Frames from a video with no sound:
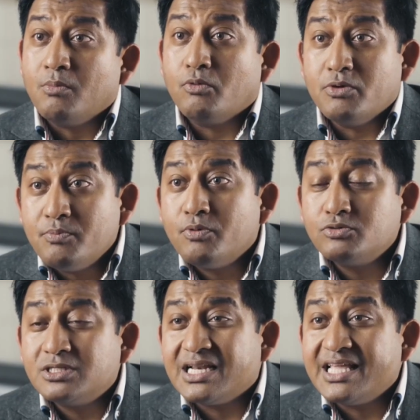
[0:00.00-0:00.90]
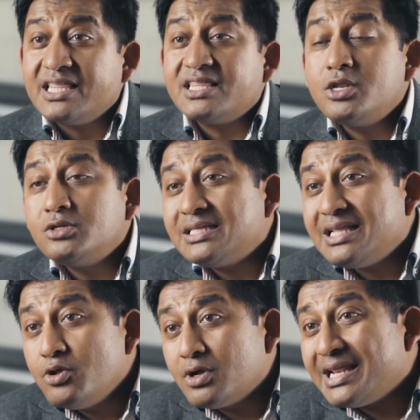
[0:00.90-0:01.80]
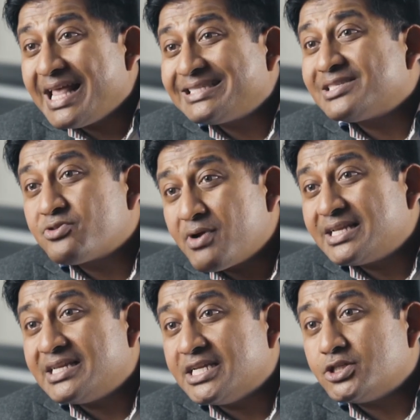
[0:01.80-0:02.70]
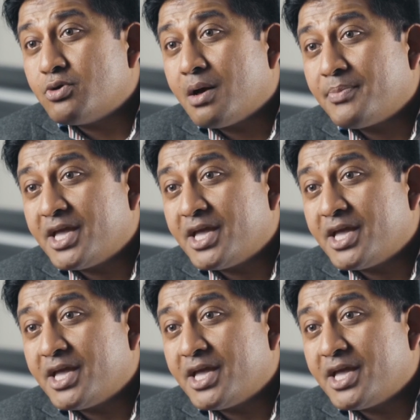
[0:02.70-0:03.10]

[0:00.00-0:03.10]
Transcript: More importantly, they look less threatening to our